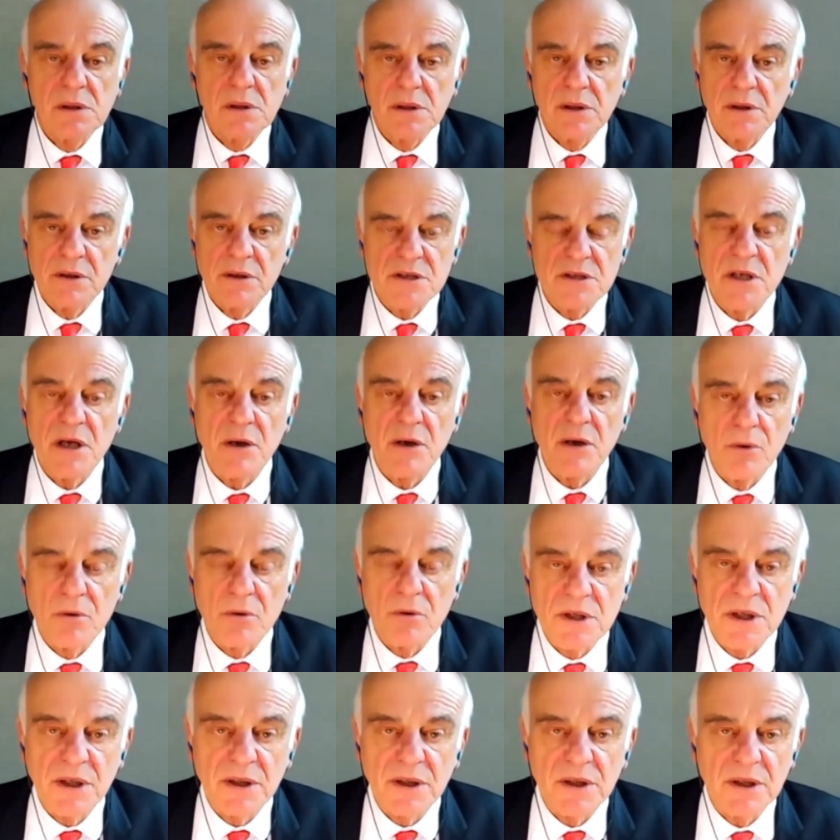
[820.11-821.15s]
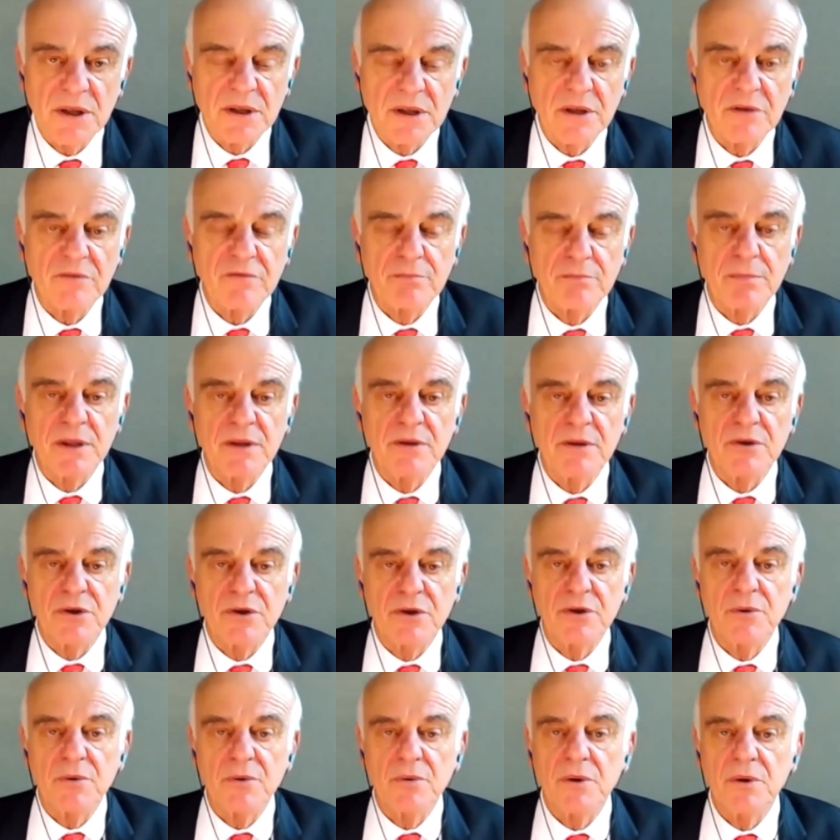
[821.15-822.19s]
there is no alternative but
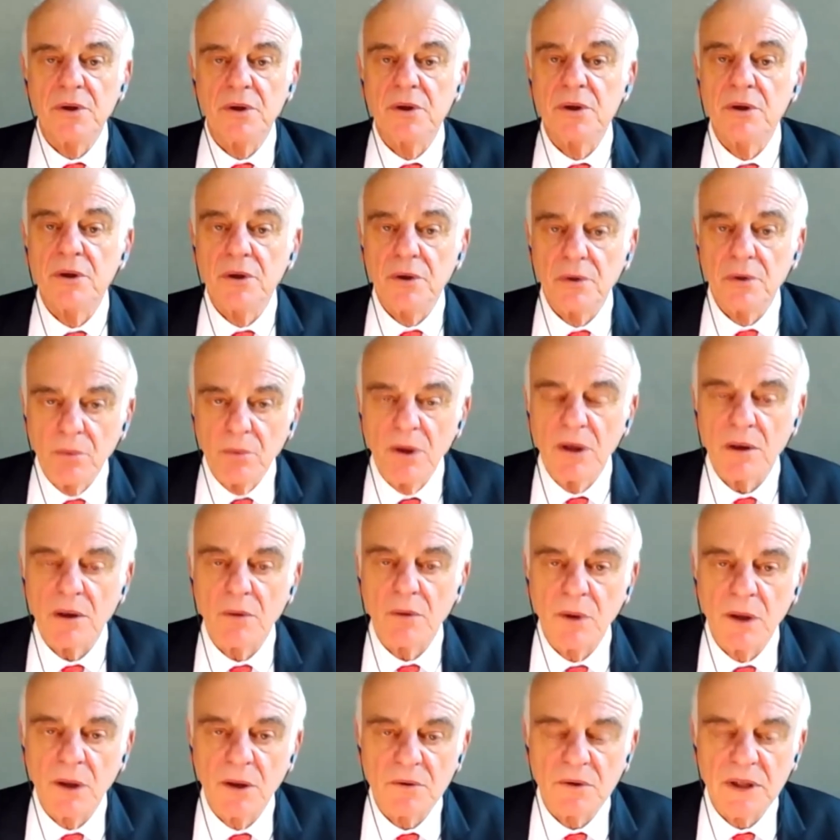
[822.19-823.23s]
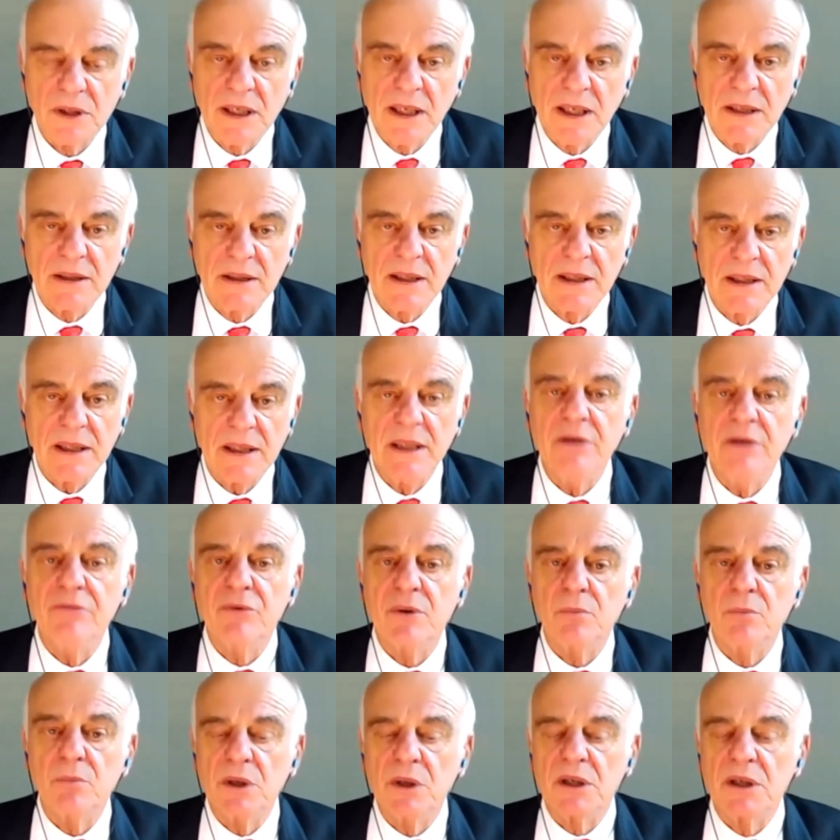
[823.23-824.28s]
to work well together,
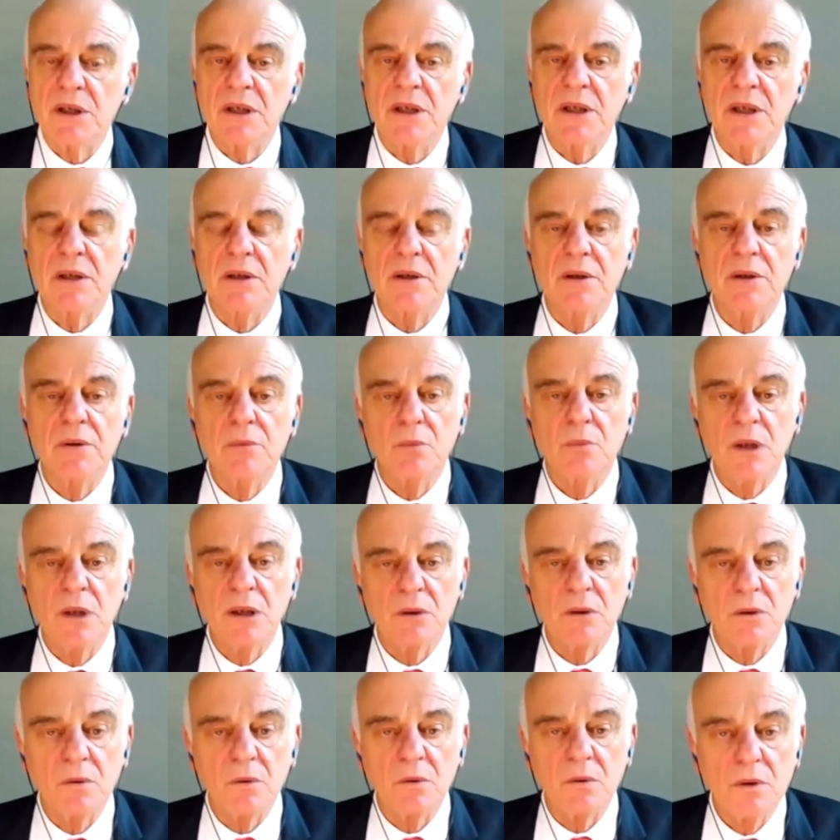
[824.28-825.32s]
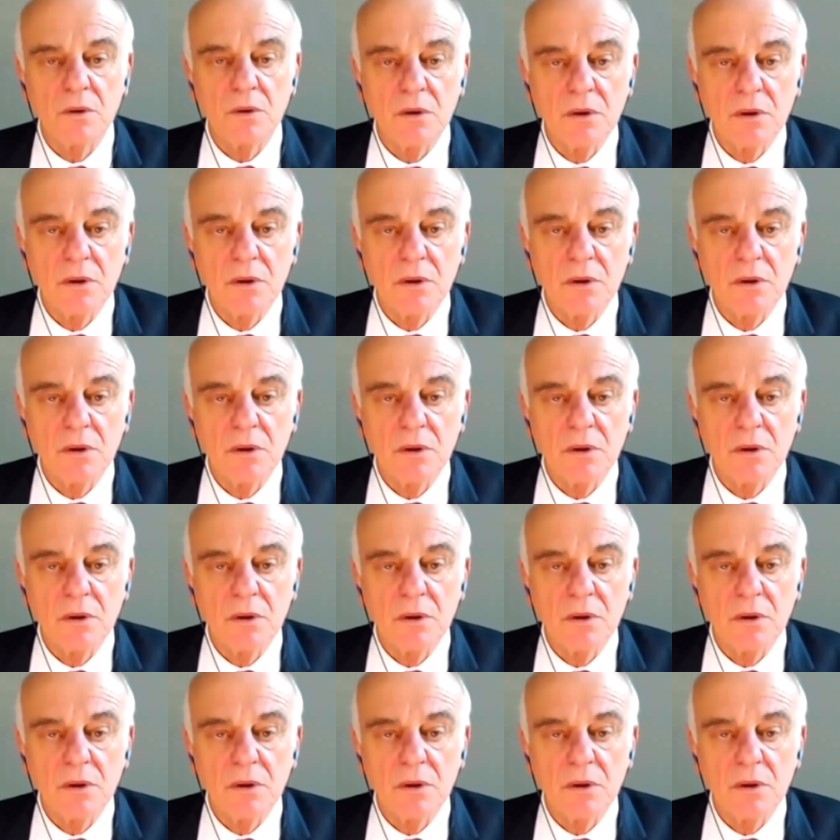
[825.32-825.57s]
even working well